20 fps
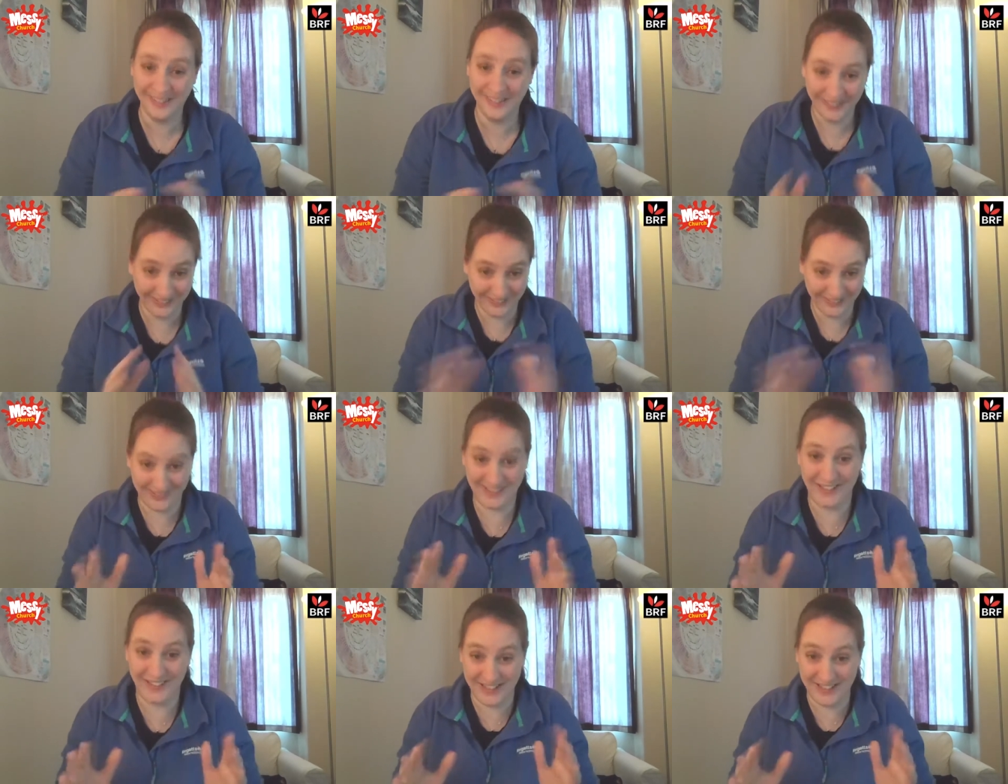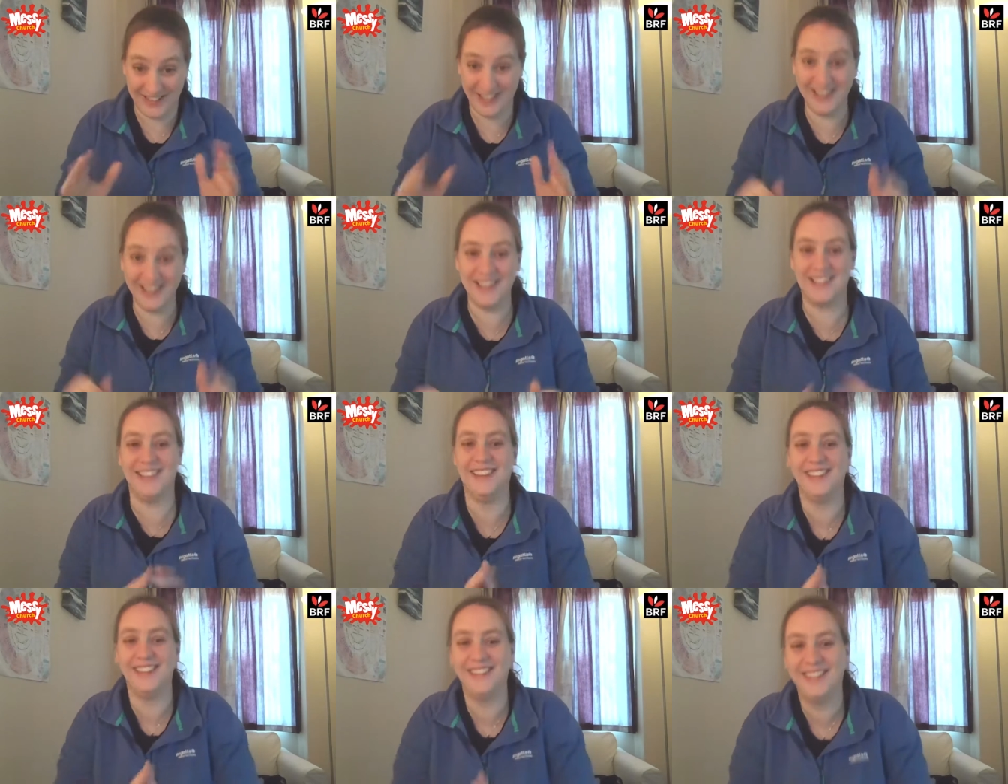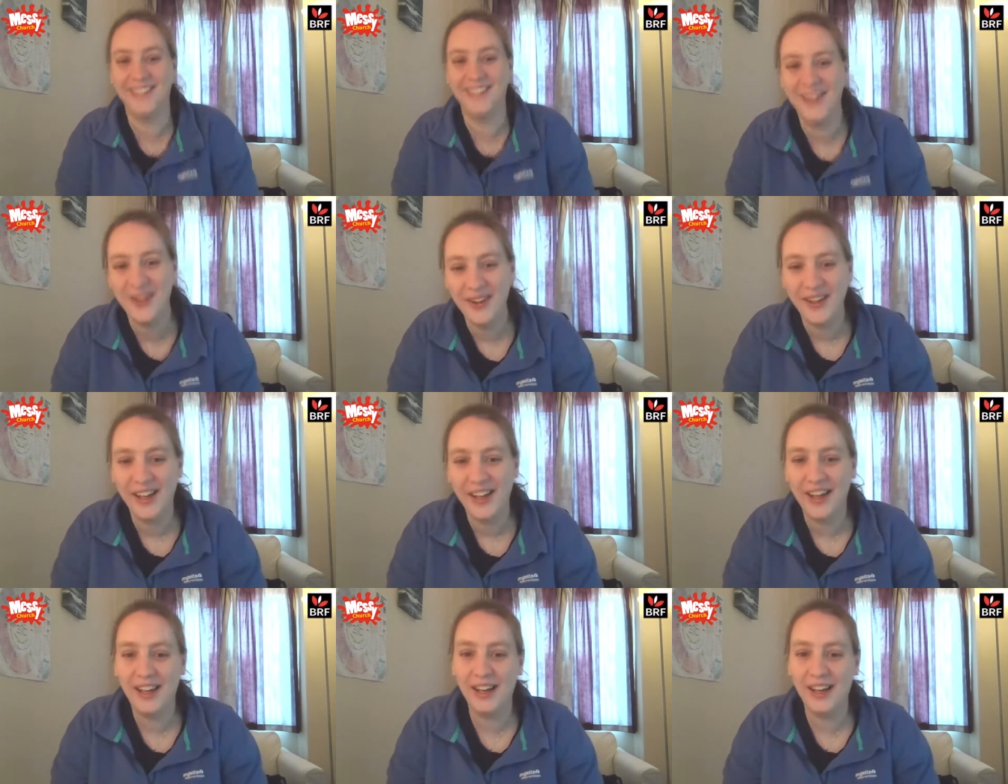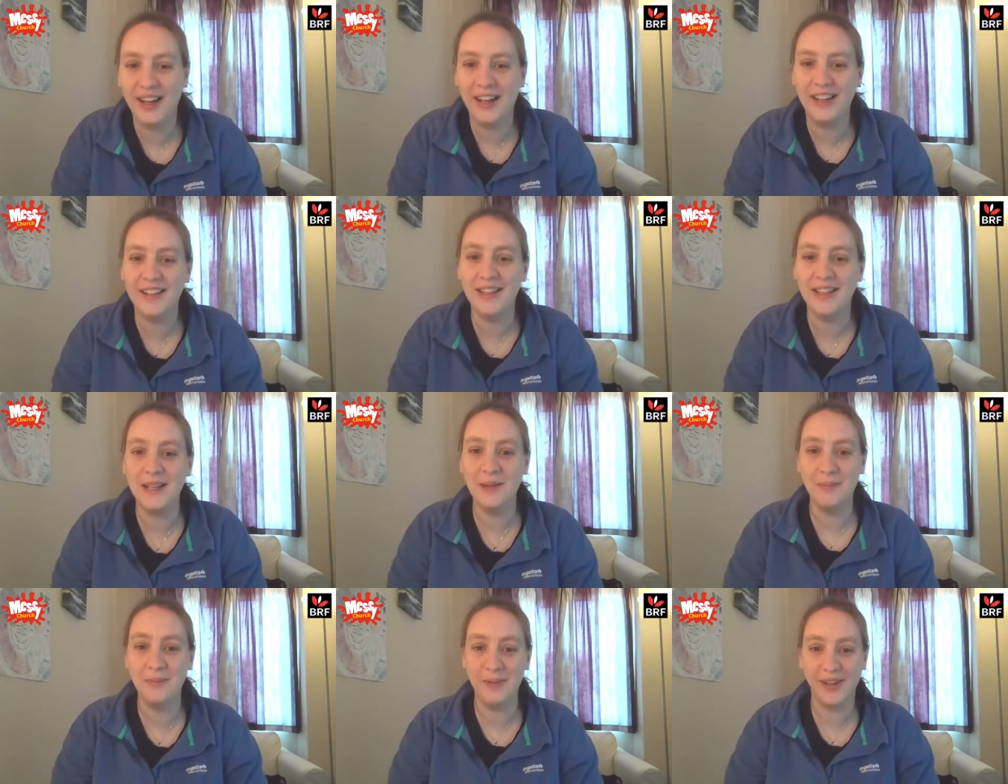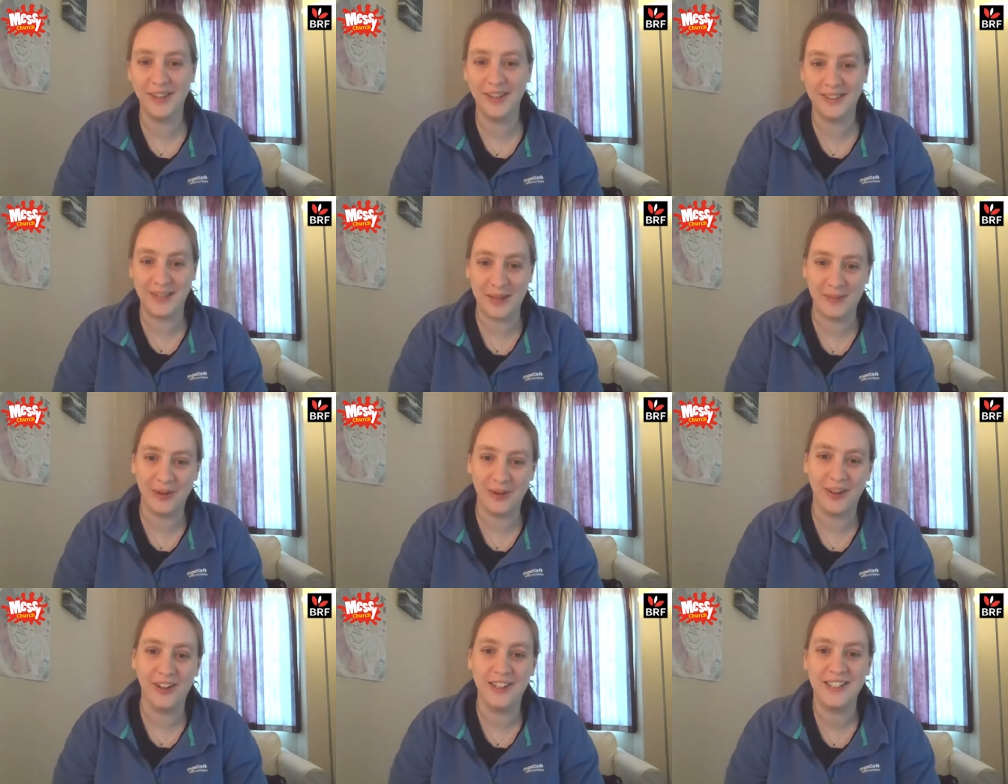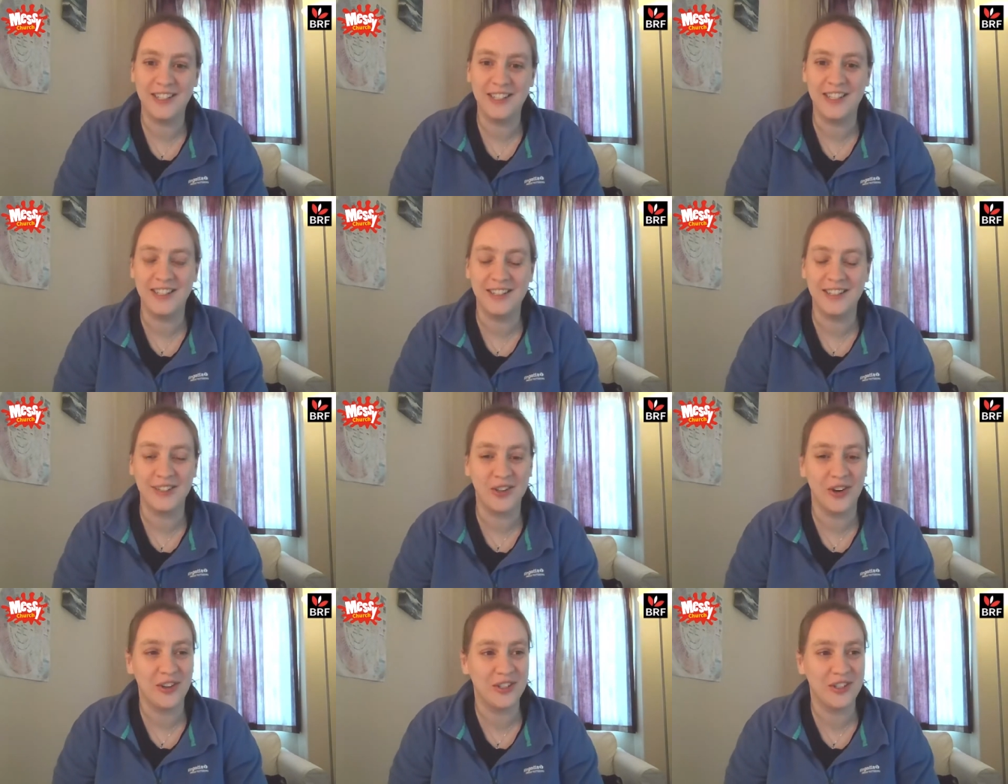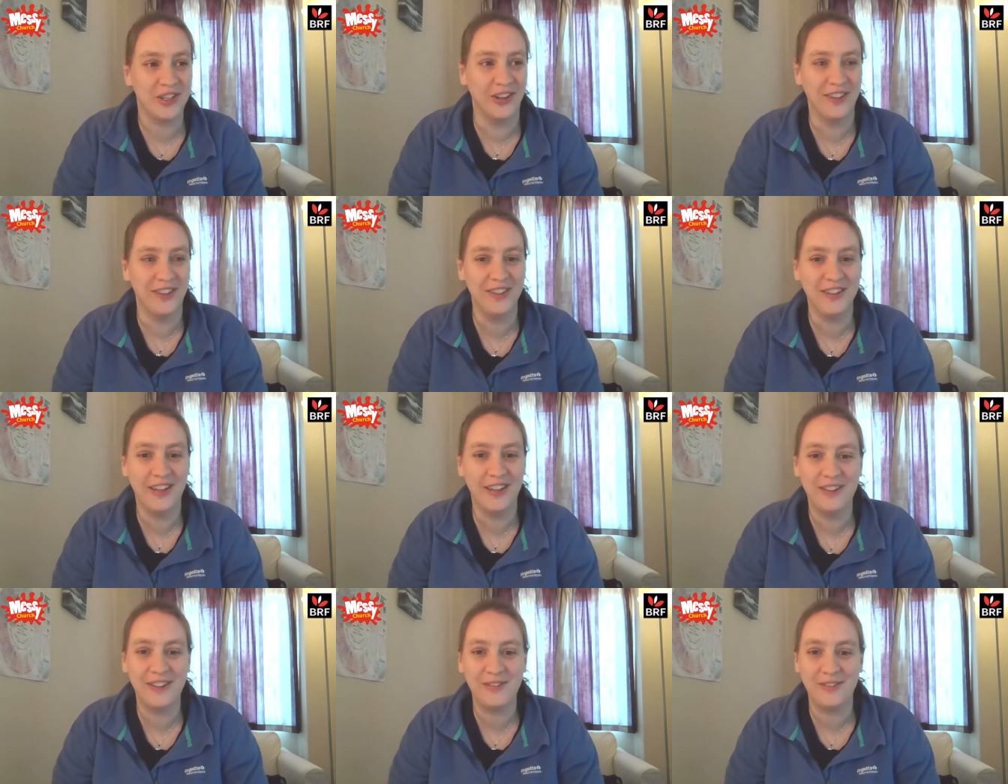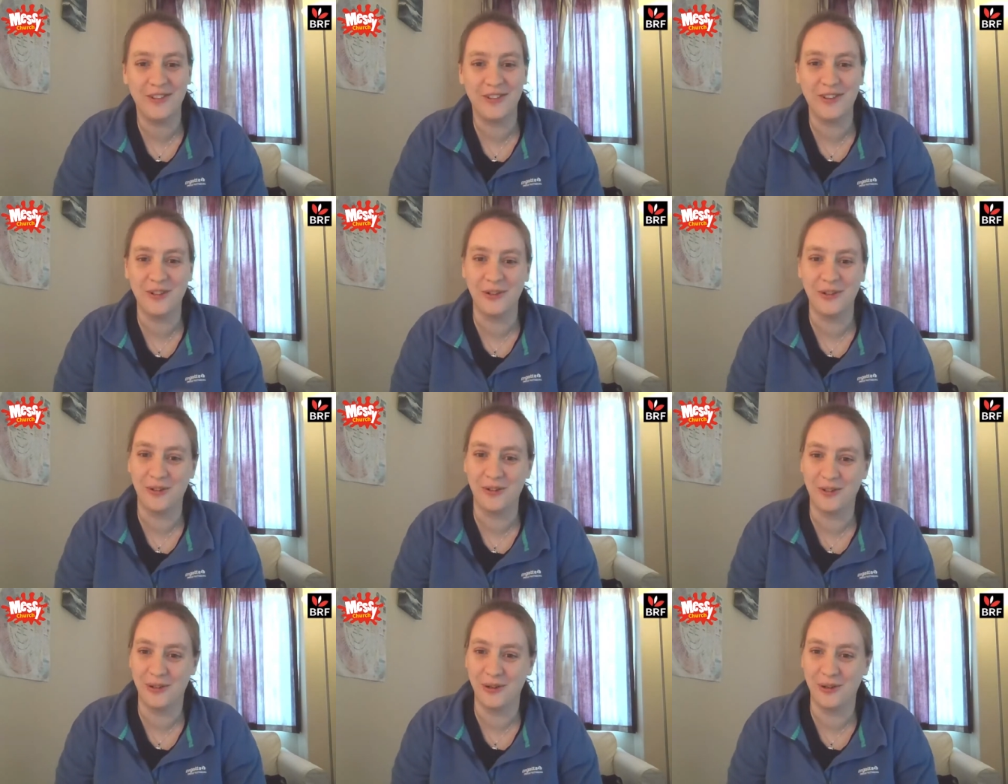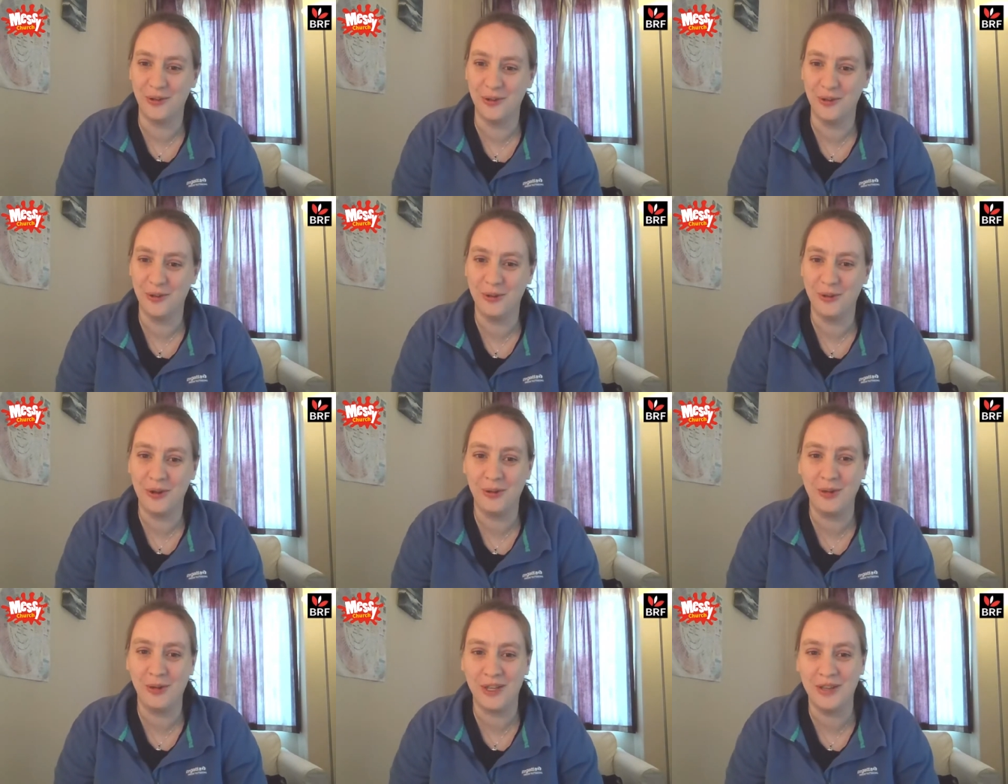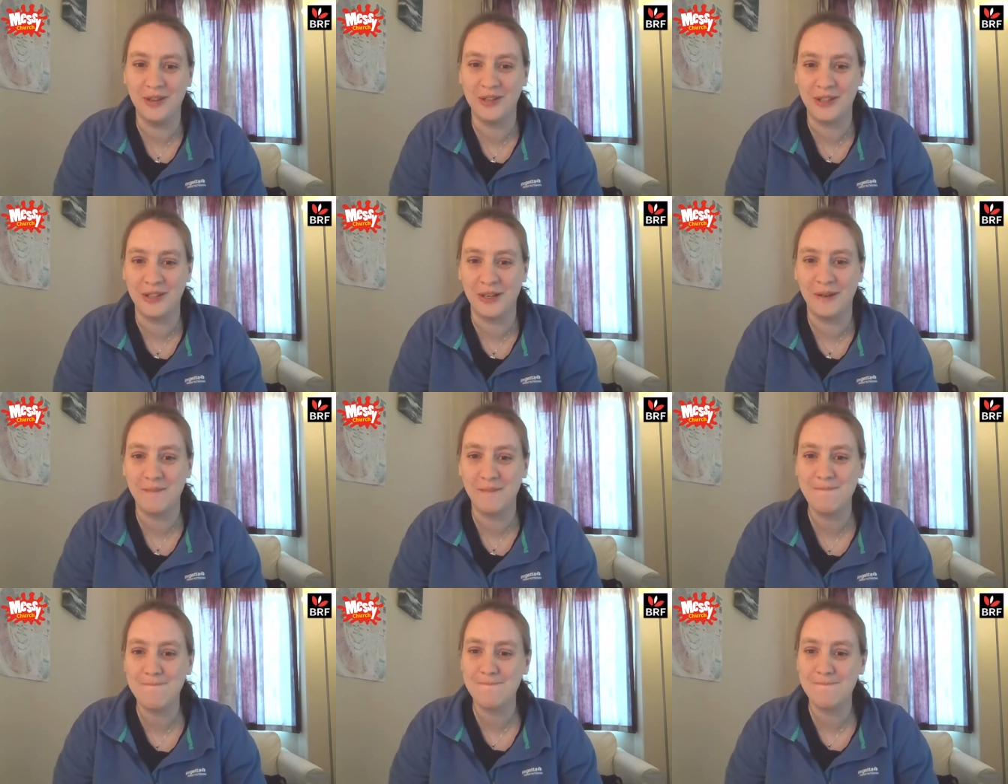It was it was good. Uh, and then a birthday party knocked on the front door of the hall that we were using.